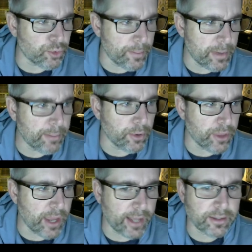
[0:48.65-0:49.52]
remember
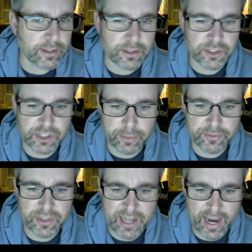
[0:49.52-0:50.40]
that some
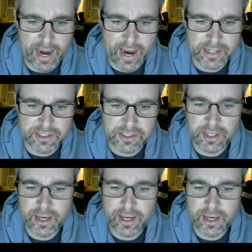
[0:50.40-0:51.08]
of the tasks